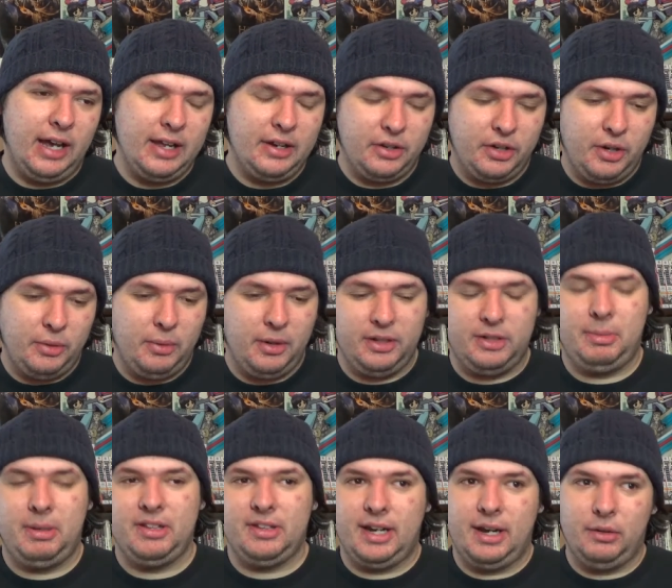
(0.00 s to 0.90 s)
I don't know. Well, it
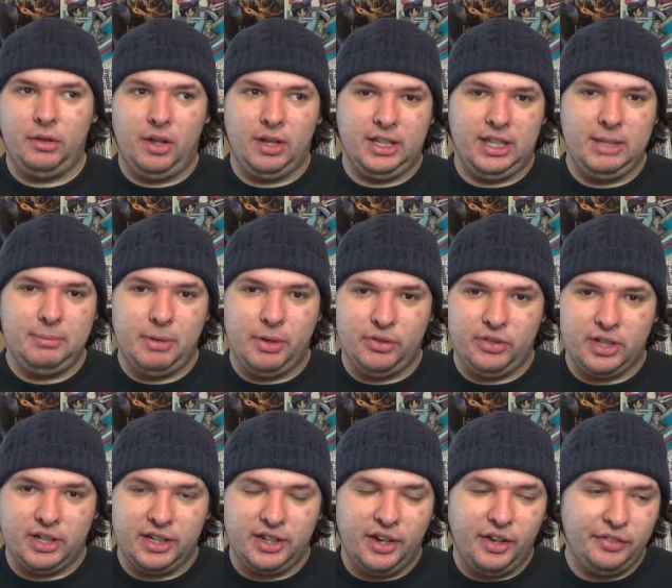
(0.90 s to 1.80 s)
depends on how long Ippo's
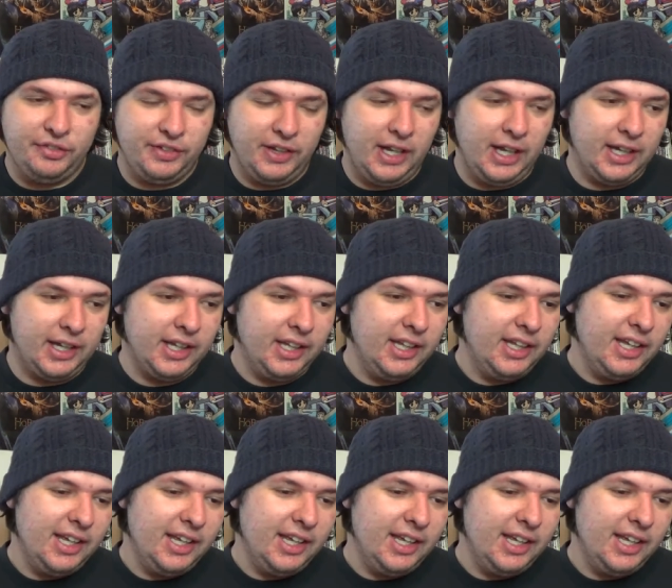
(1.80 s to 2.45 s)
going to go. Fuck.